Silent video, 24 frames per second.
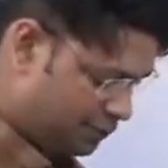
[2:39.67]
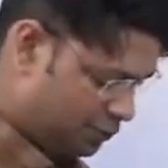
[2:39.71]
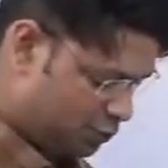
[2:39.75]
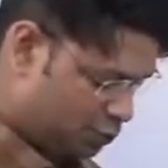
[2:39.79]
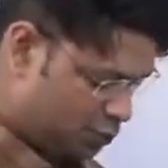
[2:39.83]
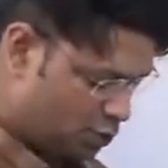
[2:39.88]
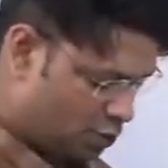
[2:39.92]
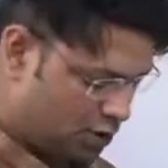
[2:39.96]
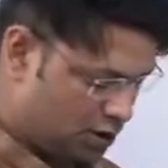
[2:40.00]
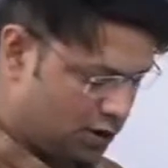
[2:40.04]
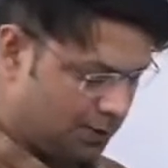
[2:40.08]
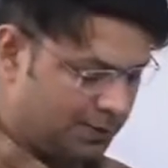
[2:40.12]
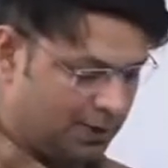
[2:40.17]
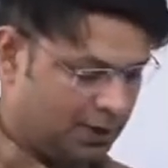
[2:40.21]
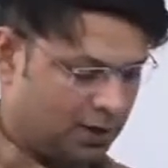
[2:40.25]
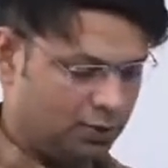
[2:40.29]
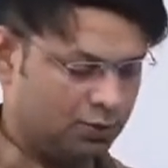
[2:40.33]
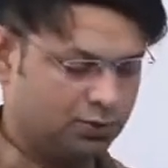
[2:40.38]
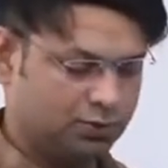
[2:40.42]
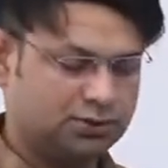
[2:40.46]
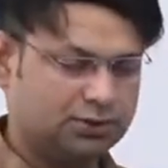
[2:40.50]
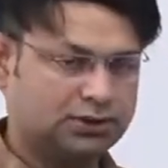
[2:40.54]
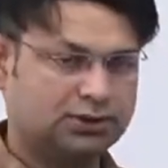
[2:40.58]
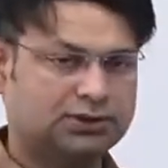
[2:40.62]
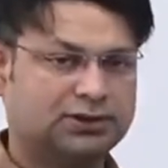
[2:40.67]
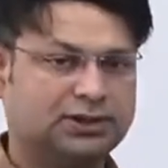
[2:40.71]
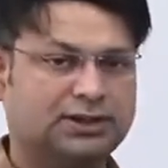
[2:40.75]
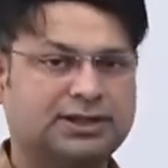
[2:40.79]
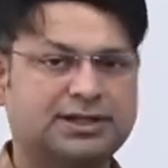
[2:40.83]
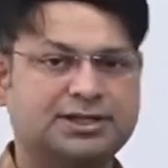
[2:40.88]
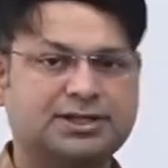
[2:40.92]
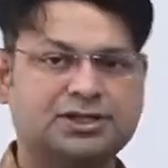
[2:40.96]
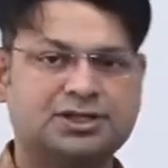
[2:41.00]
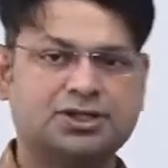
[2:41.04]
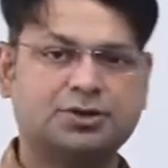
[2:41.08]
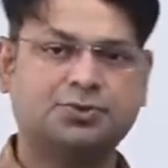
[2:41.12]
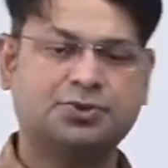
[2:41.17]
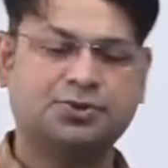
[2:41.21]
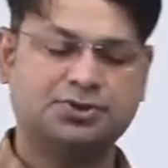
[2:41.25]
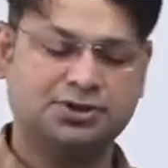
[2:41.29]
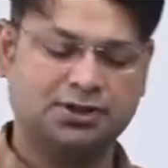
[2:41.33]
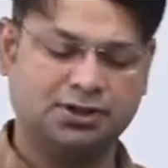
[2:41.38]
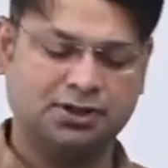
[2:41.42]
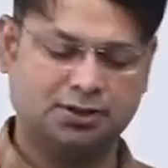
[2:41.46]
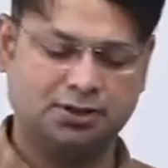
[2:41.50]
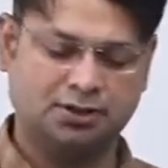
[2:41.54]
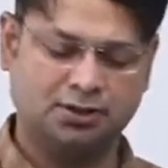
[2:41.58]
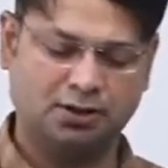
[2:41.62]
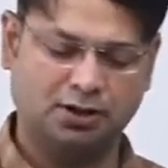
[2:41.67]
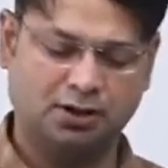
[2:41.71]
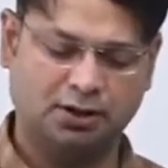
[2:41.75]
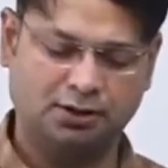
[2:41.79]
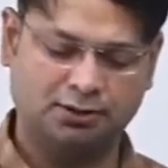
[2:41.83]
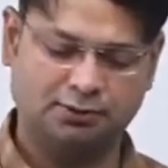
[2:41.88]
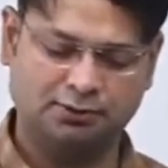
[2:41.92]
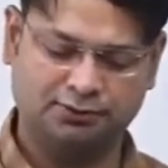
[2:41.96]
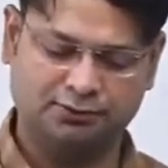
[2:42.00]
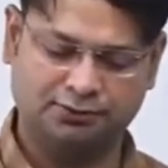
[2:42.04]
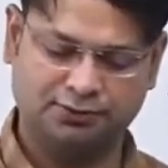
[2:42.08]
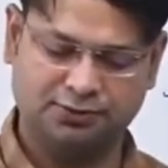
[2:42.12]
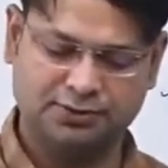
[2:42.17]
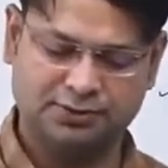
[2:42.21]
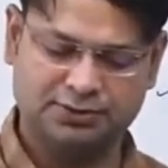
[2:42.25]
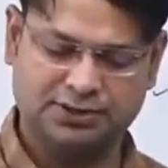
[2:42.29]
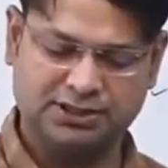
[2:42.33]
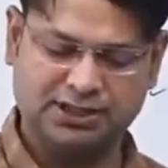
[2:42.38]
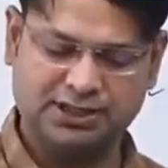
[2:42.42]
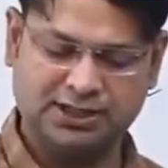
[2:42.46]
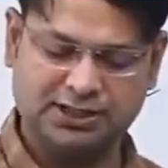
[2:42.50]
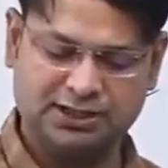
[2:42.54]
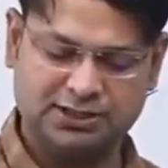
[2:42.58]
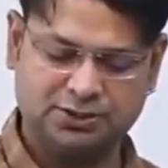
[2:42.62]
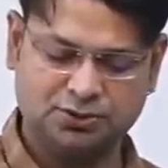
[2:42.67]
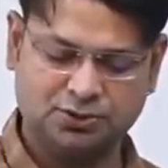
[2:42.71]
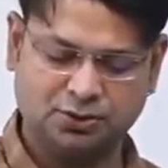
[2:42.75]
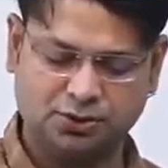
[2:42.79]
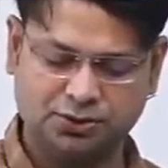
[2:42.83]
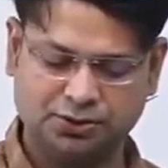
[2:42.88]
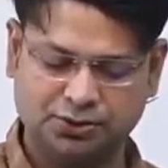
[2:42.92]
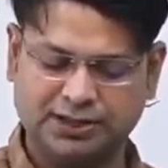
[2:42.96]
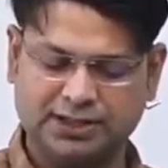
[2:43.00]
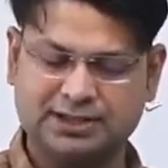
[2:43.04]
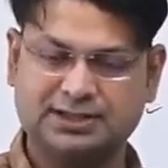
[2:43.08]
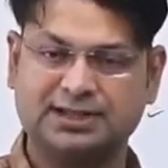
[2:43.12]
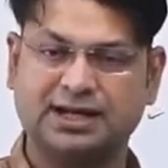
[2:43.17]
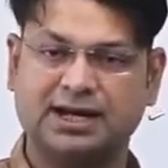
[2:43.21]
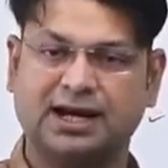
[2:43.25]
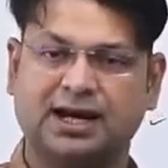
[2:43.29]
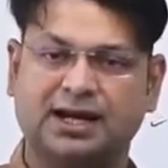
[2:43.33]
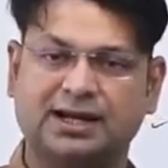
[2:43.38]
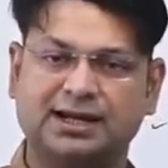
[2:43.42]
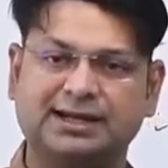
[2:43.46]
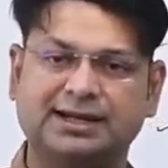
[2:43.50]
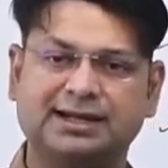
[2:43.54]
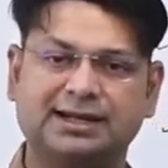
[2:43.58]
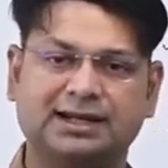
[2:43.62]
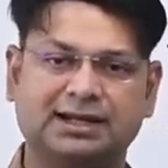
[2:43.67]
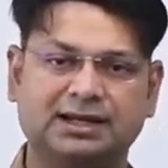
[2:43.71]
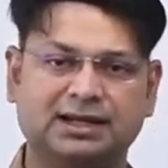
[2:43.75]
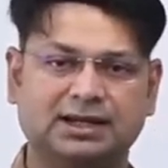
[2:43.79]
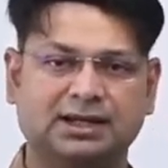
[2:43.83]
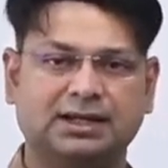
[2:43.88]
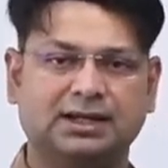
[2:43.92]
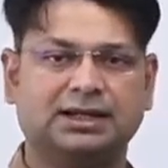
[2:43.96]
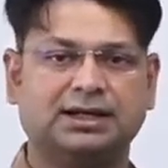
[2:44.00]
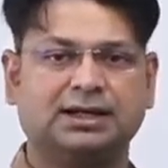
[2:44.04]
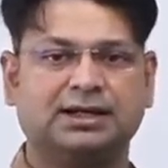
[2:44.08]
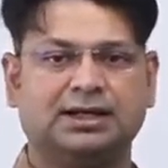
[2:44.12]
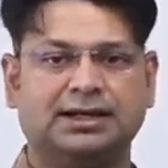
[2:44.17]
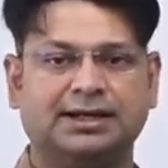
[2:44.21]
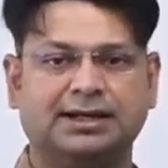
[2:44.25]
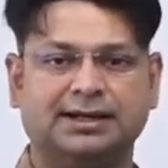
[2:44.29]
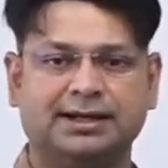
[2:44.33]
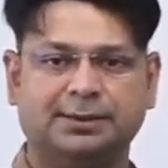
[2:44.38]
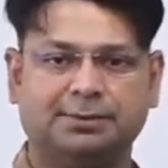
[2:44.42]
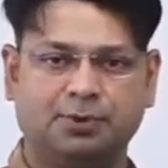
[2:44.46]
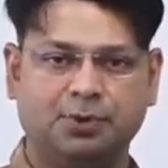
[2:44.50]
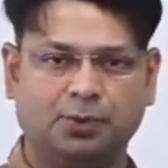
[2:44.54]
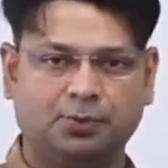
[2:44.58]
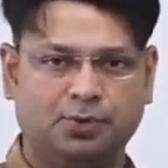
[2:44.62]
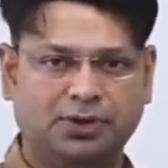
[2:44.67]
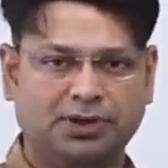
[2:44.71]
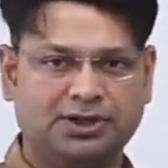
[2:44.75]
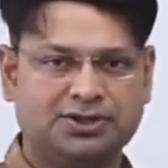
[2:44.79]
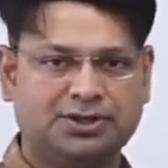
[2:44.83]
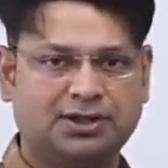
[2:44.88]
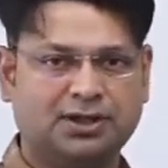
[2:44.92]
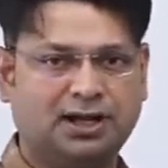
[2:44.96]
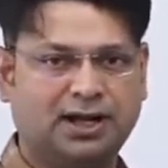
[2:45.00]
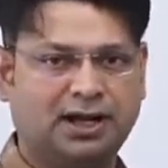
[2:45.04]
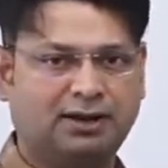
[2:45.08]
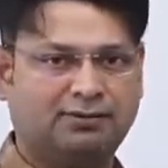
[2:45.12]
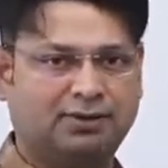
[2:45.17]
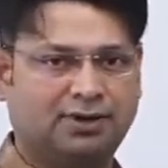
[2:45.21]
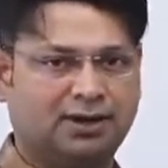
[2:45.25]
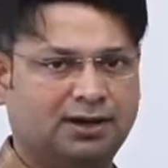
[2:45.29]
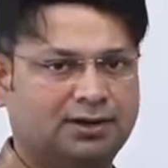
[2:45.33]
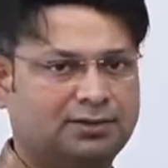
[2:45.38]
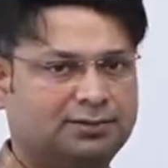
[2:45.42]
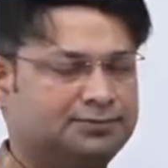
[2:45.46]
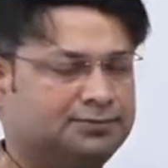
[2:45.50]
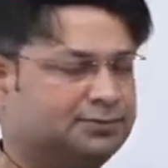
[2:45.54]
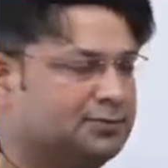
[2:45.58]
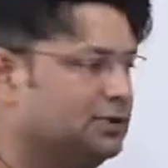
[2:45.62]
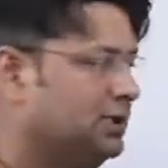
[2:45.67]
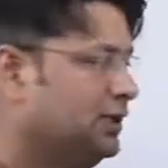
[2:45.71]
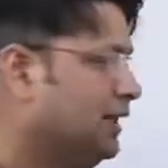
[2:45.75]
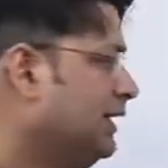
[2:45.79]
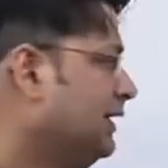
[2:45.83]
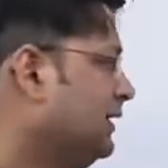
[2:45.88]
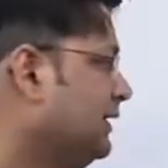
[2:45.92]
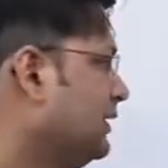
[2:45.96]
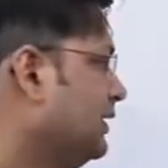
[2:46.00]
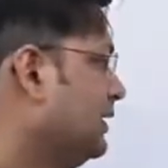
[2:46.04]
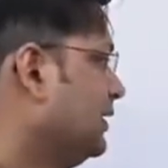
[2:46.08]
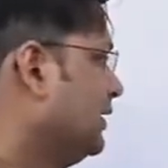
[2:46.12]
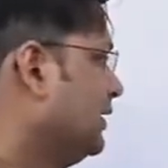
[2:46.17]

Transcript: we talk about the distribution of genes, or you can say allele, in a population level, right.